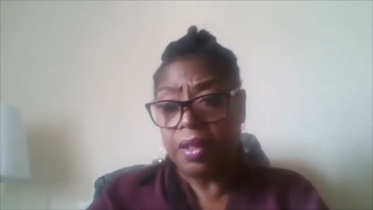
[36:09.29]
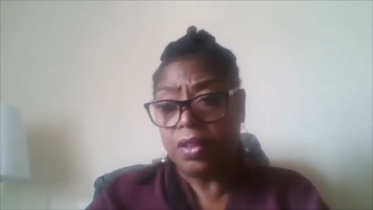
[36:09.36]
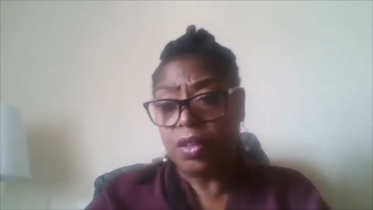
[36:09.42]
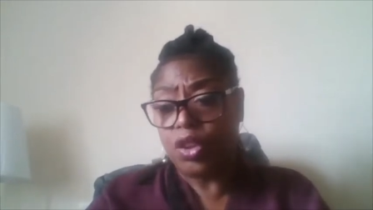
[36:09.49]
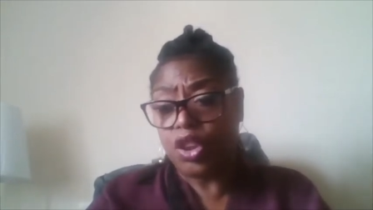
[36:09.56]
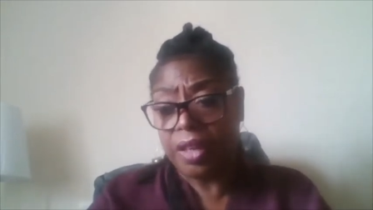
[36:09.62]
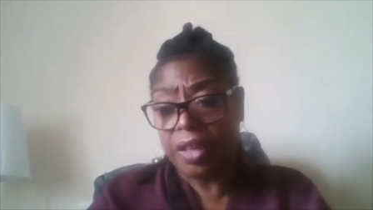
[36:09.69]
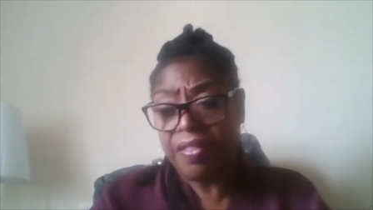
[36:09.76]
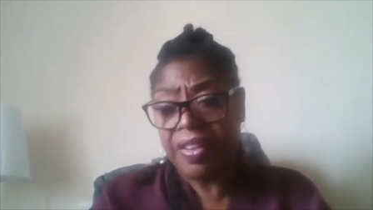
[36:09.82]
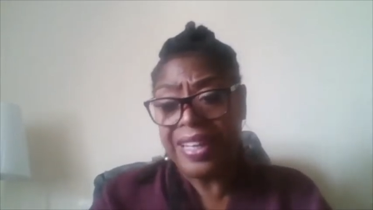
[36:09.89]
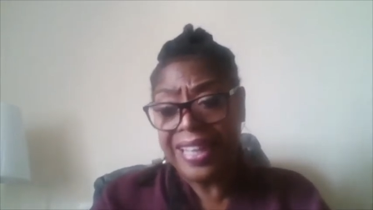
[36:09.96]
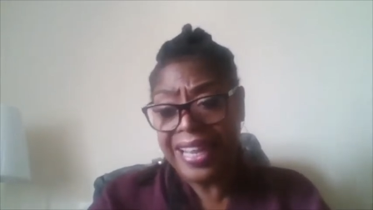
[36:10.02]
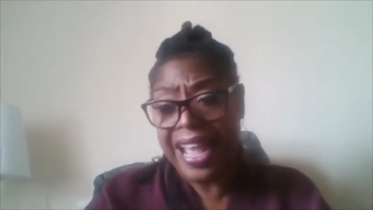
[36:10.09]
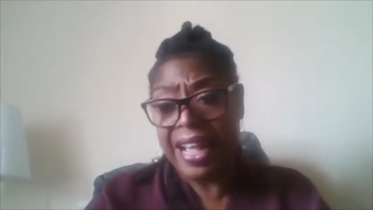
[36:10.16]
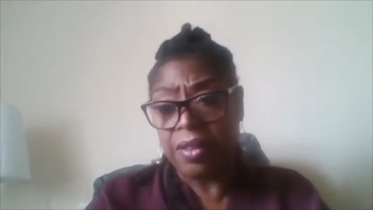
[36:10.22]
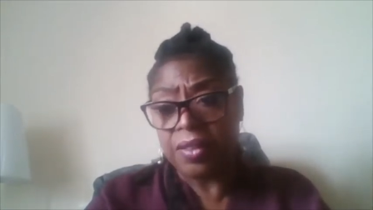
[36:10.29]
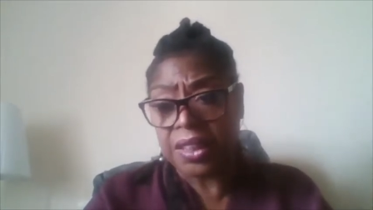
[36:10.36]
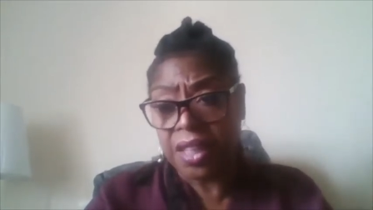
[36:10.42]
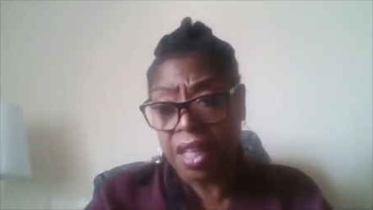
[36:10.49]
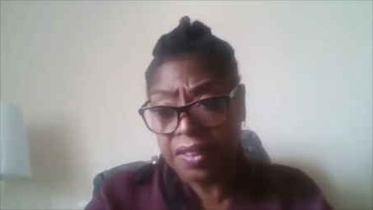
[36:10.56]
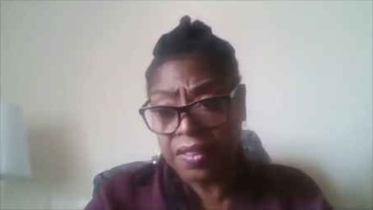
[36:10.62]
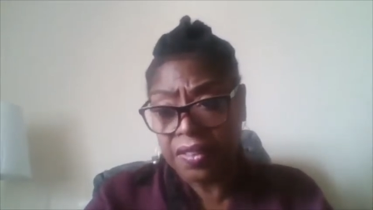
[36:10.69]
generally
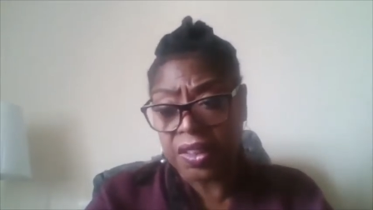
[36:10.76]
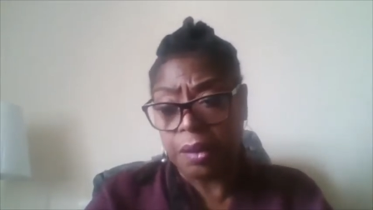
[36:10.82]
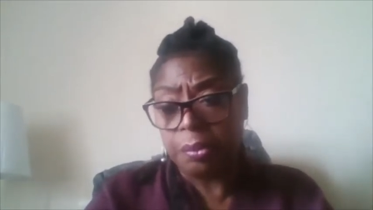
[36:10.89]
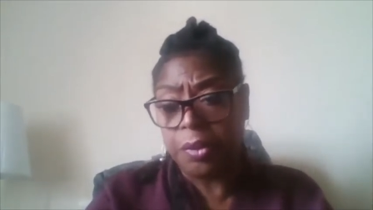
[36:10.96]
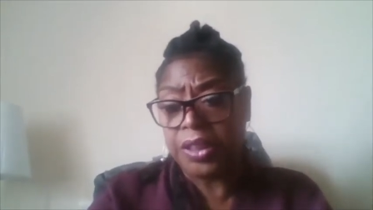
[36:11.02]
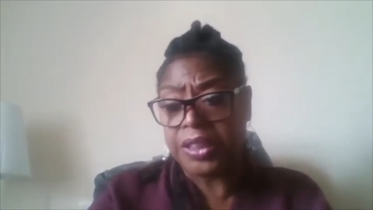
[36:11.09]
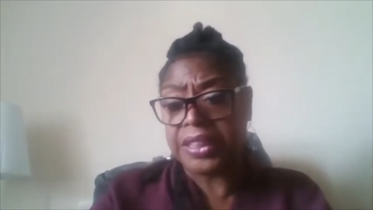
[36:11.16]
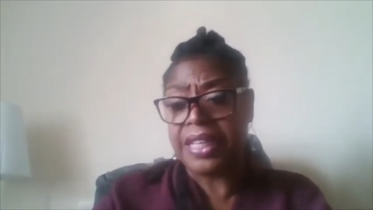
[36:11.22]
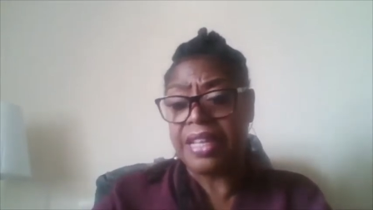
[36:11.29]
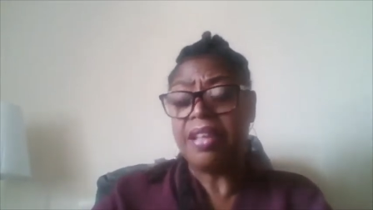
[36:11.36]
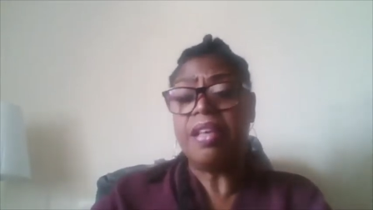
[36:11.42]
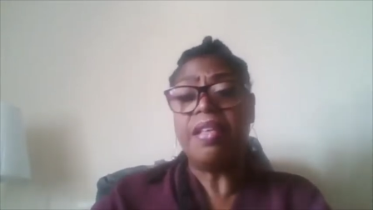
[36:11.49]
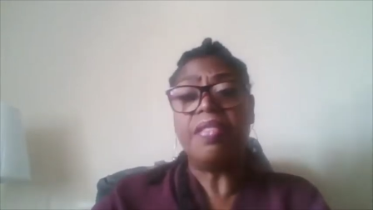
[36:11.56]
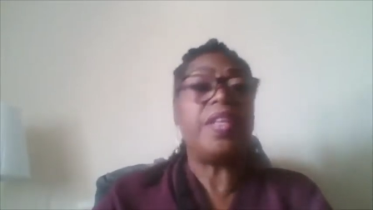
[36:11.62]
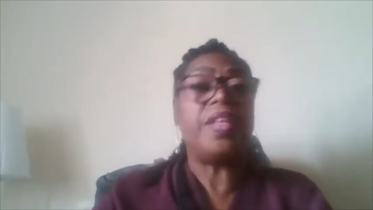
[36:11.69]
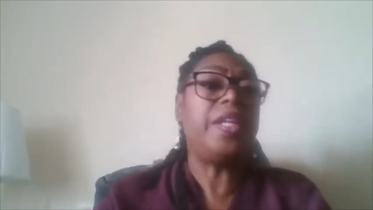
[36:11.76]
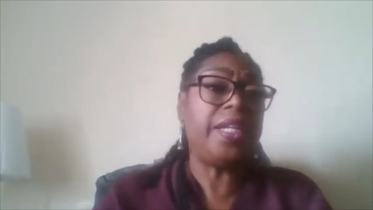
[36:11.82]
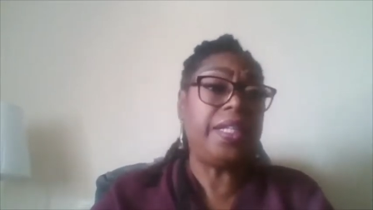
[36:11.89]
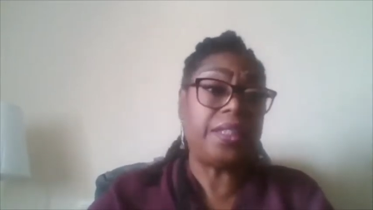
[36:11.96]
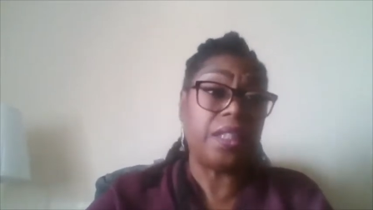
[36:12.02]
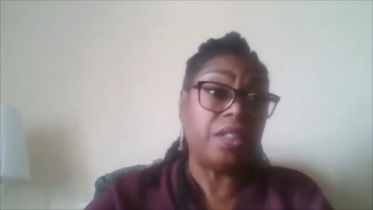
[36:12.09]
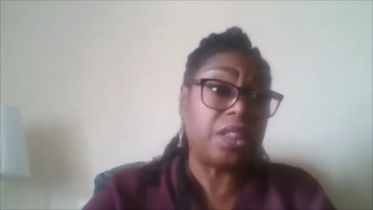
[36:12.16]
outside of the community that need
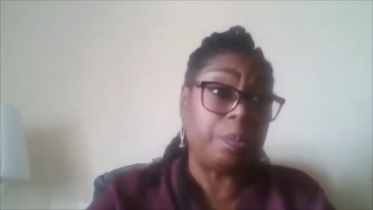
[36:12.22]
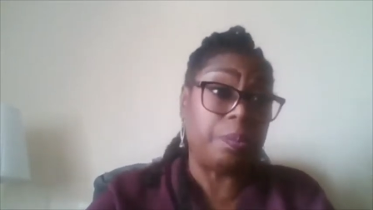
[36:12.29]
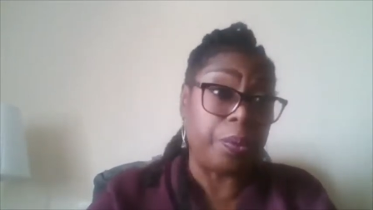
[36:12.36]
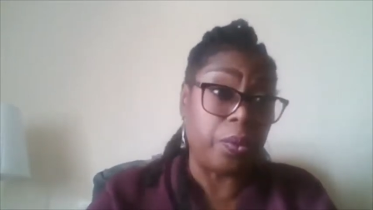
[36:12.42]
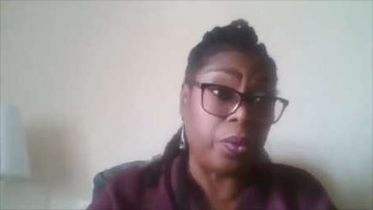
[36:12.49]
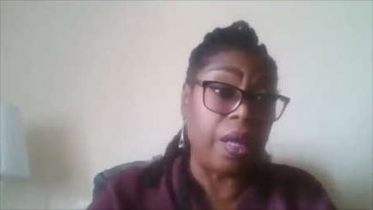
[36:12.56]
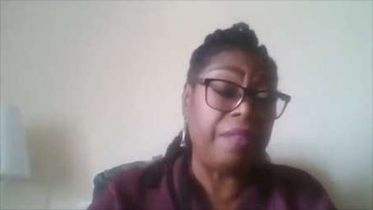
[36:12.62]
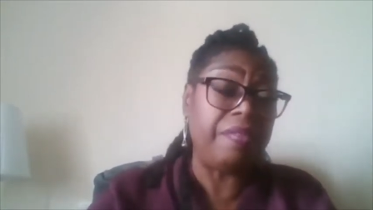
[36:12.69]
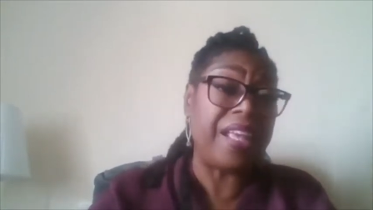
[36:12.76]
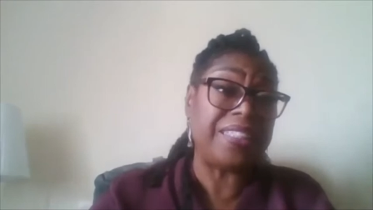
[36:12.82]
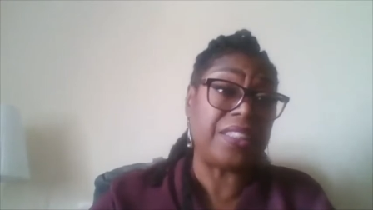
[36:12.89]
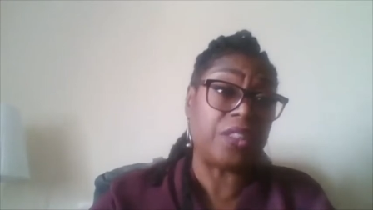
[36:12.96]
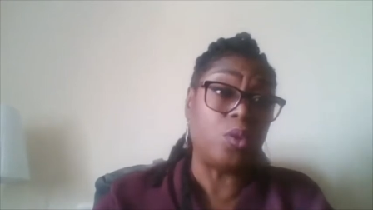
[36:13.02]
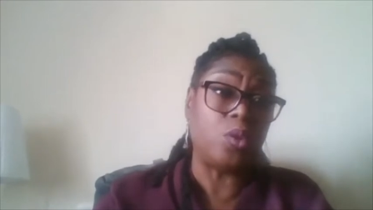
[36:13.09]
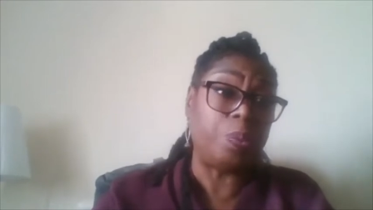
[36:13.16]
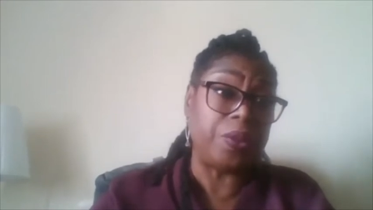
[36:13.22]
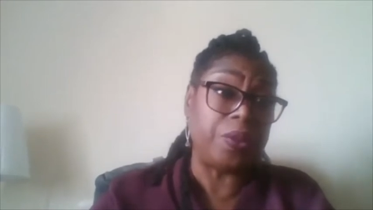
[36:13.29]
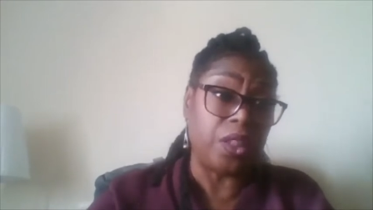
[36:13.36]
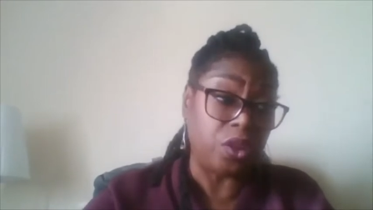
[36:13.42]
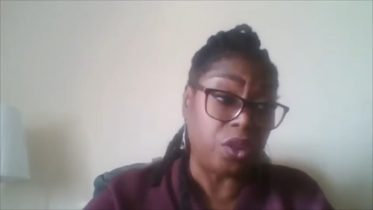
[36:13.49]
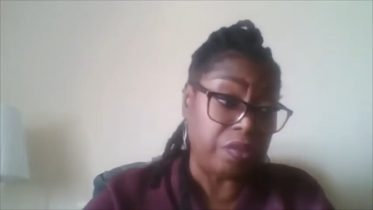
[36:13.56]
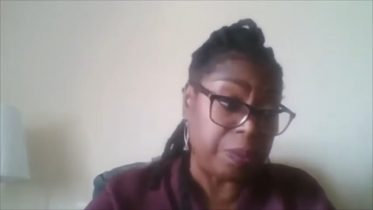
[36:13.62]
our support, and that's corporate
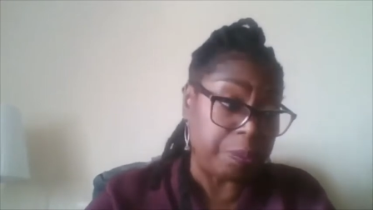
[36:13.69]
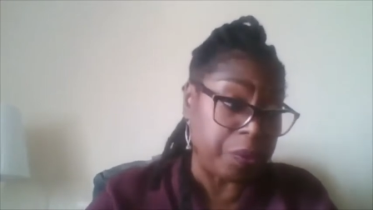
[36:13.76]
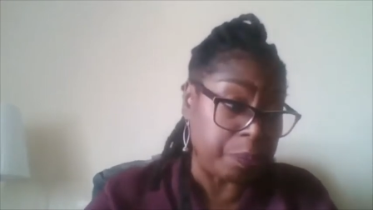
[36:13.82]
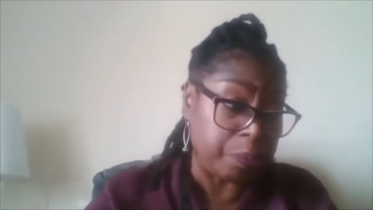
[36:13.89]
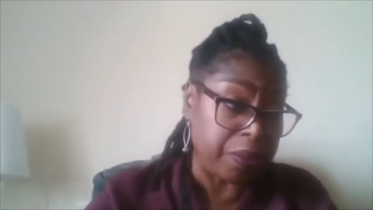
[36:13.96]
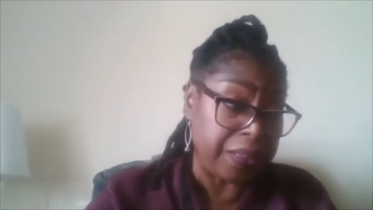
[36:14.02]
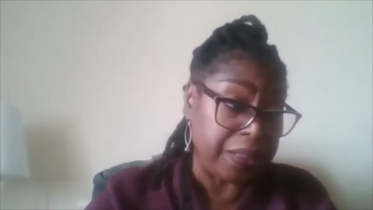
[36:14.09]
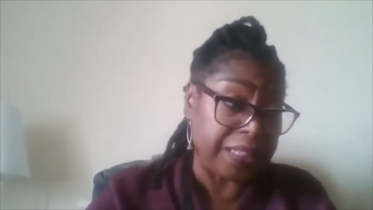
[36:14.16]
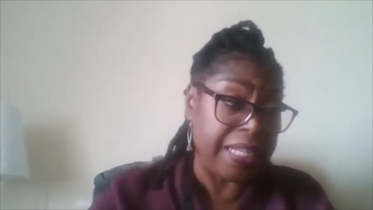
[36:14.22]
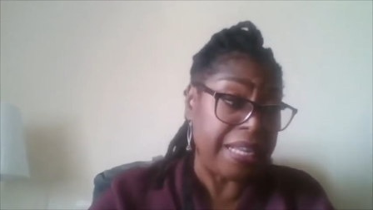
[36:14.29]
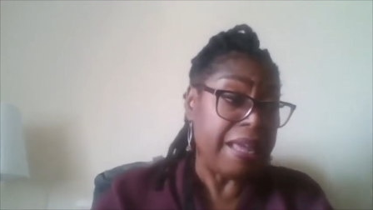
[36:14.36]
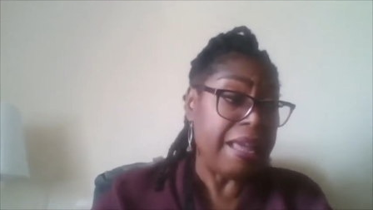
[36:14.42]
social responsibility.